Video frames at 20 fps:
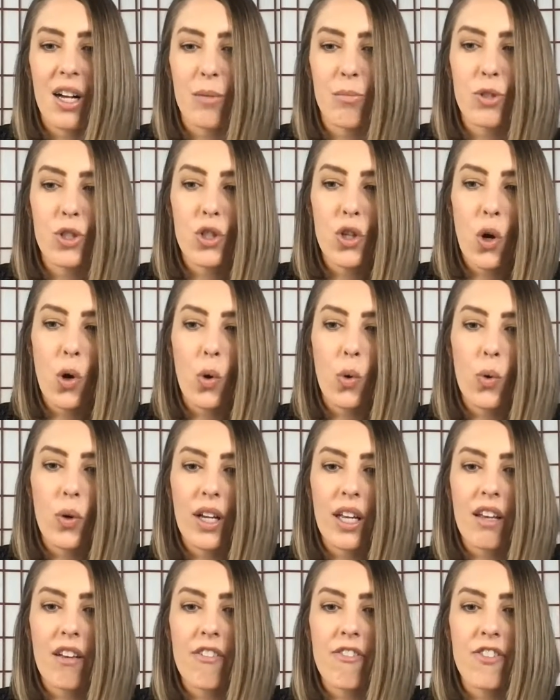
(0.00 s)
So
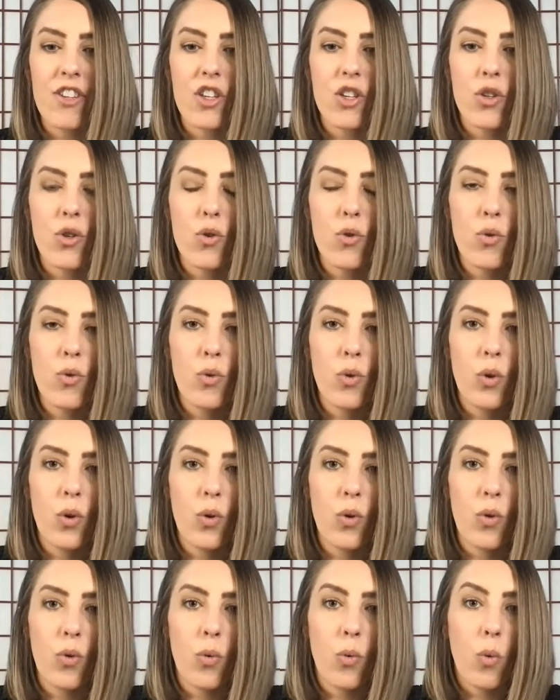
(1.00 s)
if you
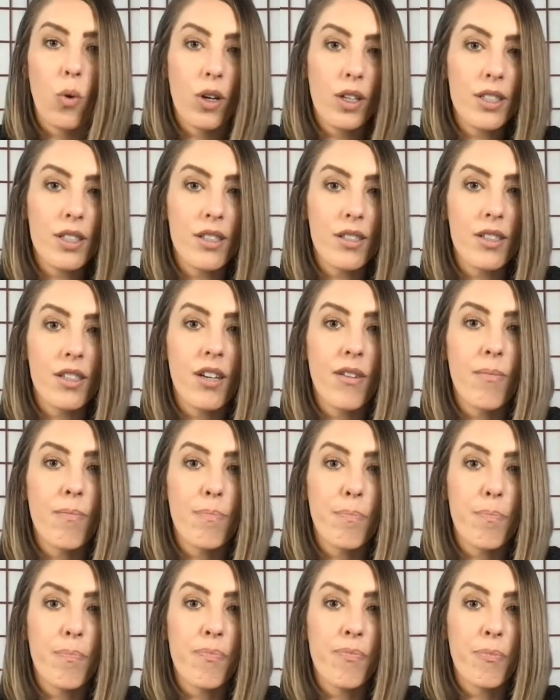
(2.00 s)
want to
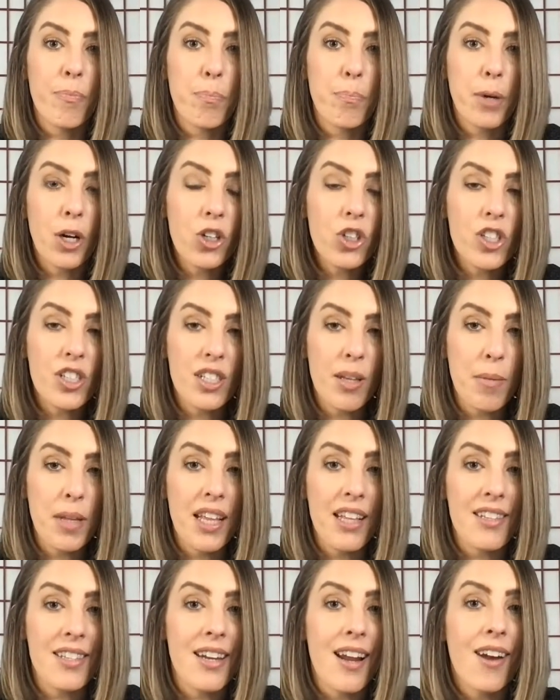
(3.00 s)
purchase something
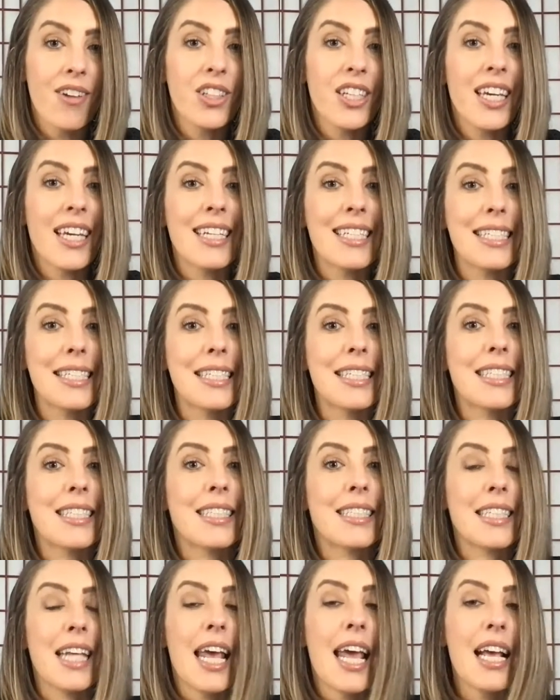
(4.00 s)
that's not only going to
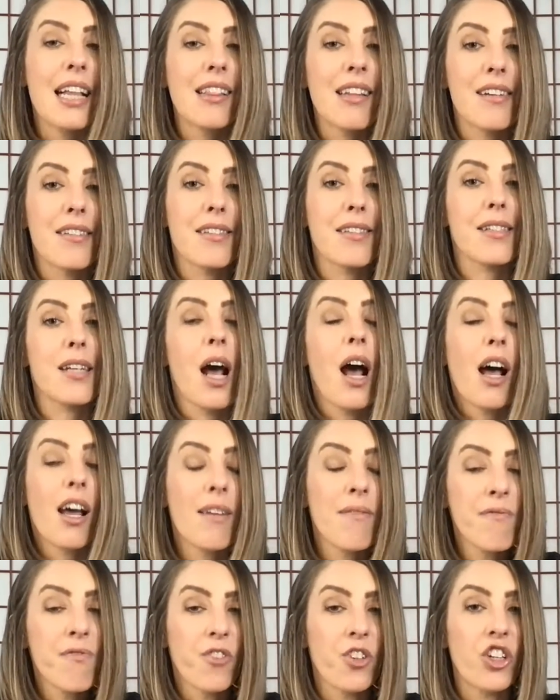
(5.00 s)
take less
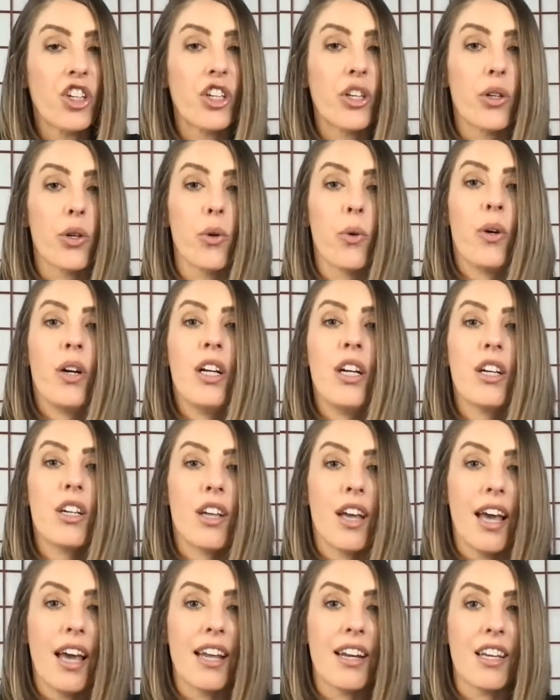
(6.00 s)
time for you,
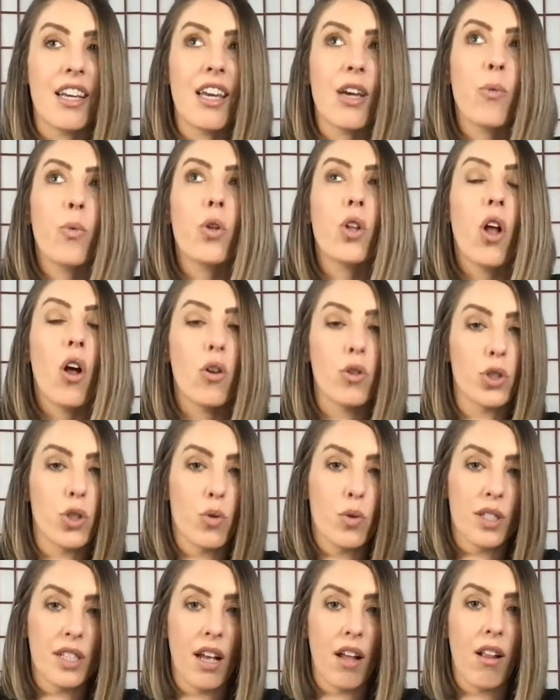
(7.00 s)
and it will
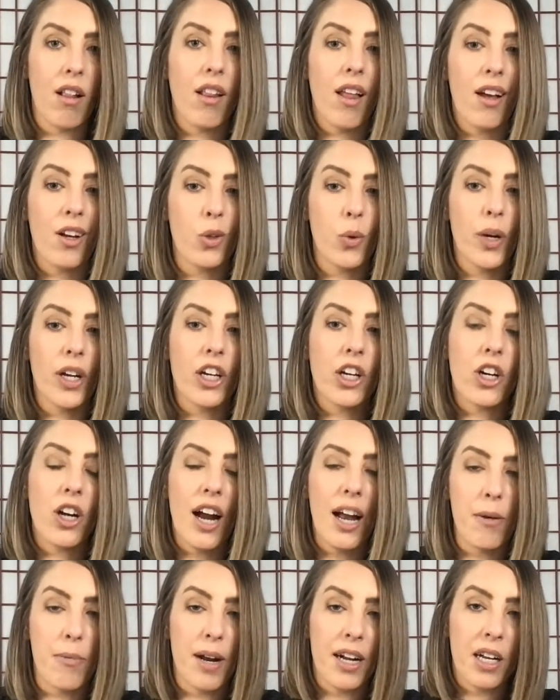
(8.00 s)
also sell a lot quicker,
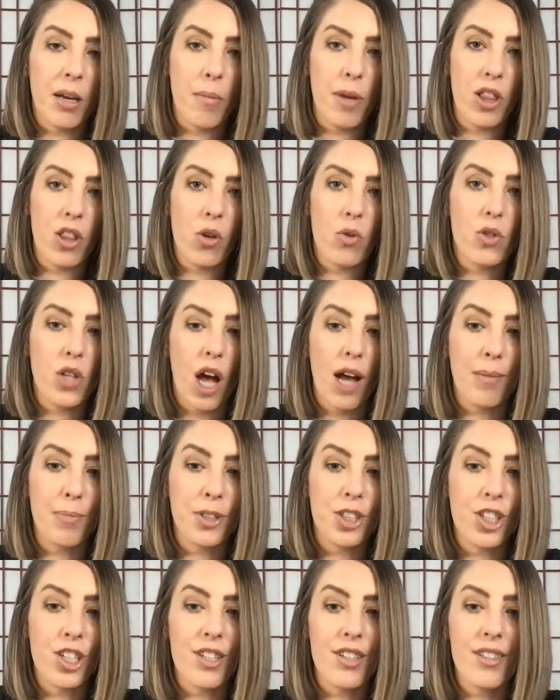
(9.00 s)
I recommend those
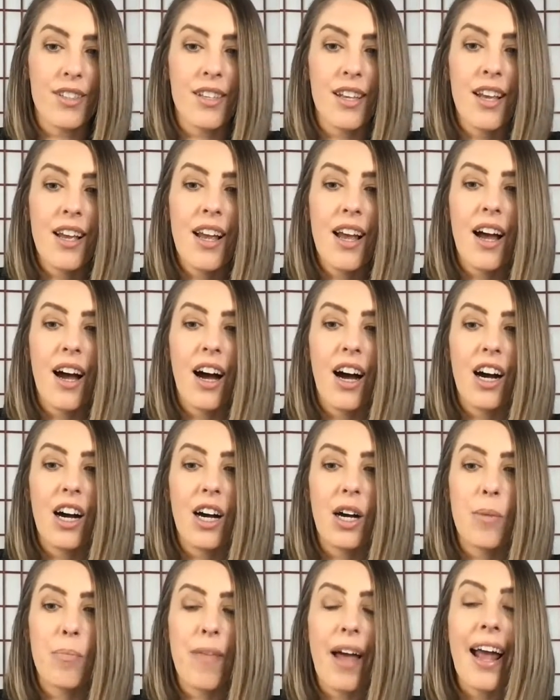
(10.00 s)
options.
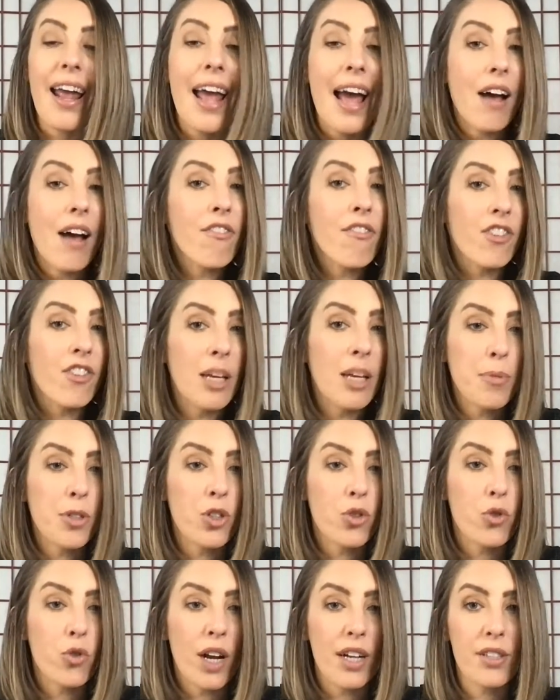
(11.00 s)
I have
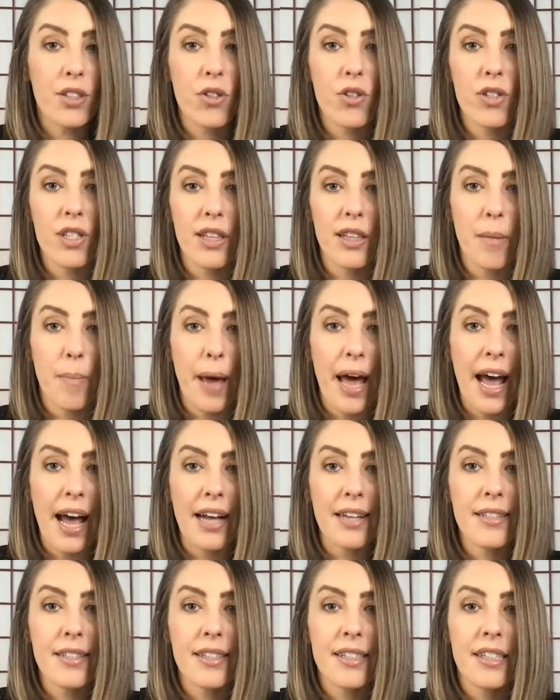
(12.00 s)
flipped dressers in the
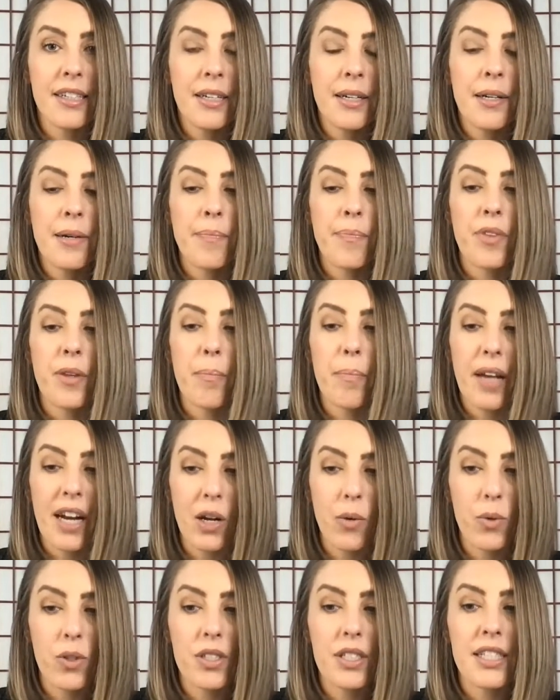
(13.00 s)
past, but
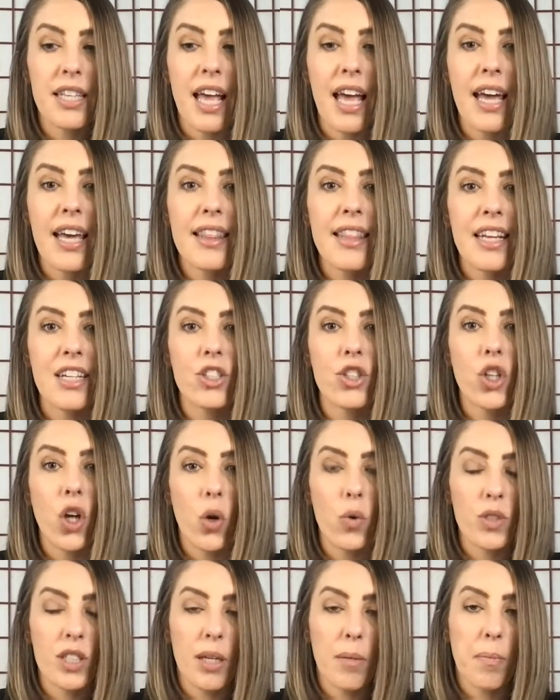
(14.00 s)
I will say they
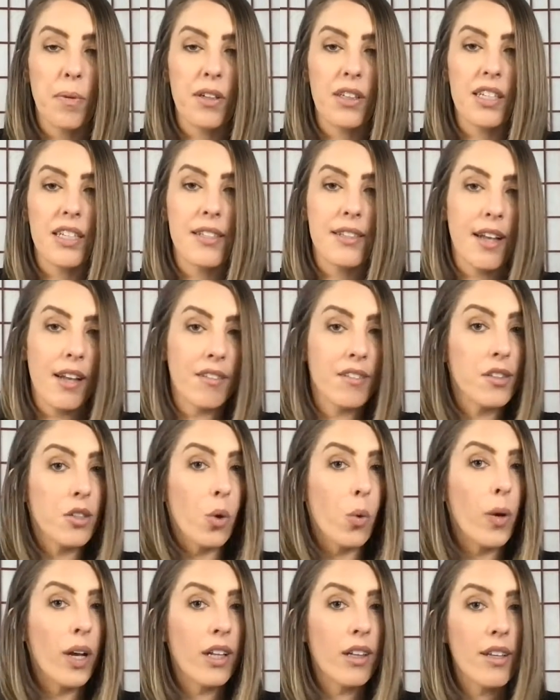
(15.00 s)
don't typically sell as
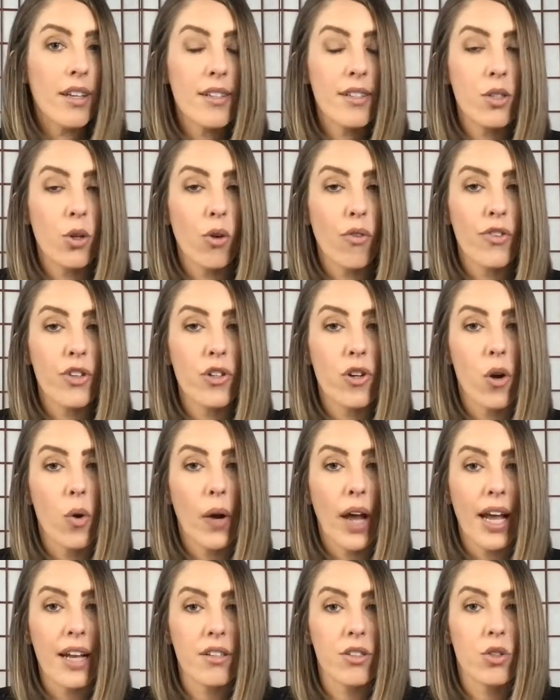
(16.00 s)
quickly. So if you're
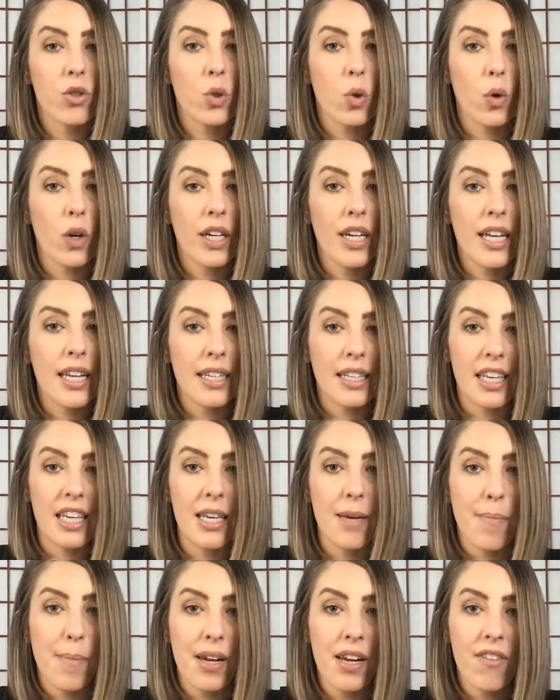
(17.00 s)
okay storing it and
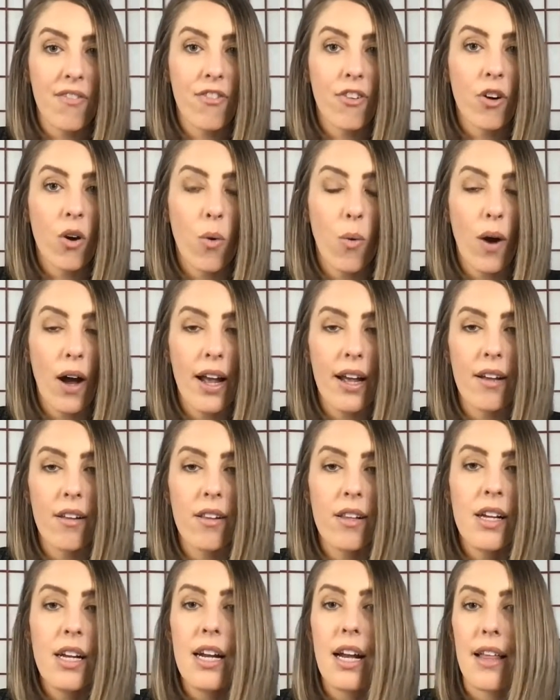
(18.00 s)
keeping it for a
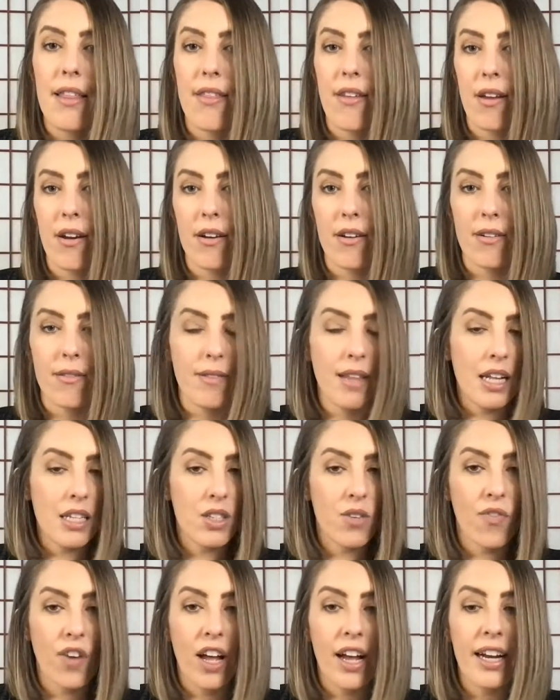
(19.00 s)
while, then
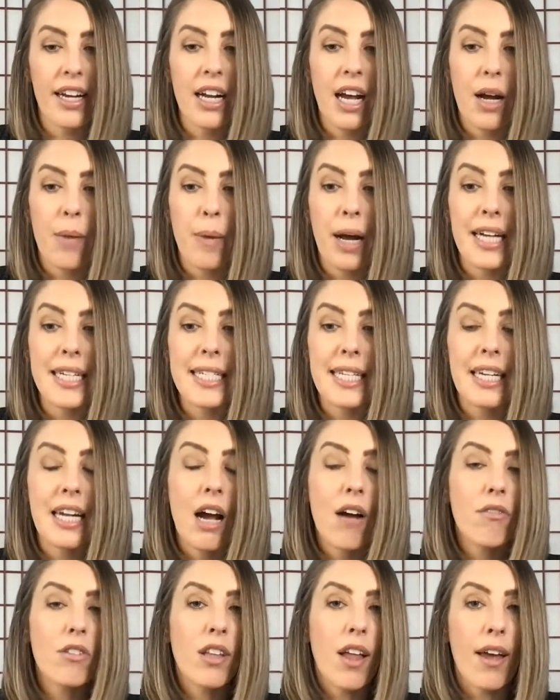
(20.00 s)
that's fine. I did
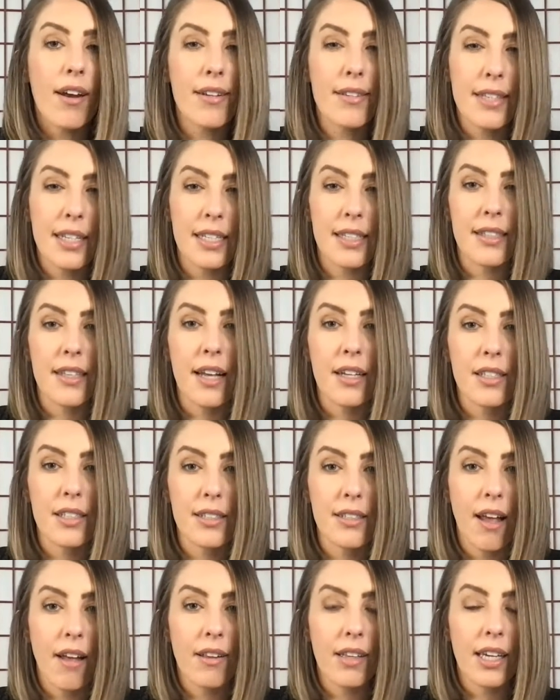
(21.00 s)
have a lot of
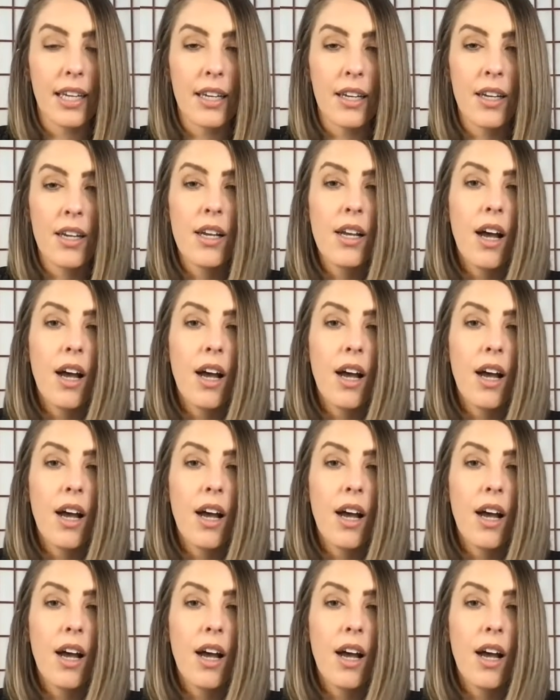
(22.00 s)
success selling